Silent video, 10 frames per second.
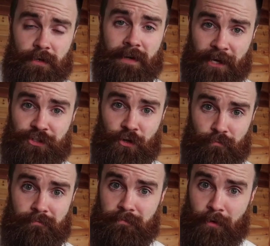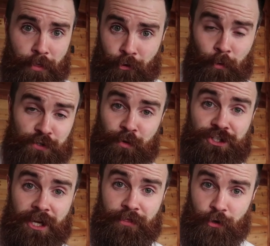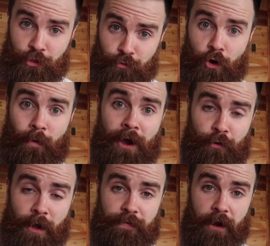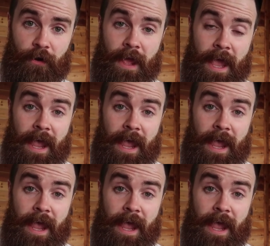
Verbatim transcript: You can actually throw a switch out there, throw a router out there,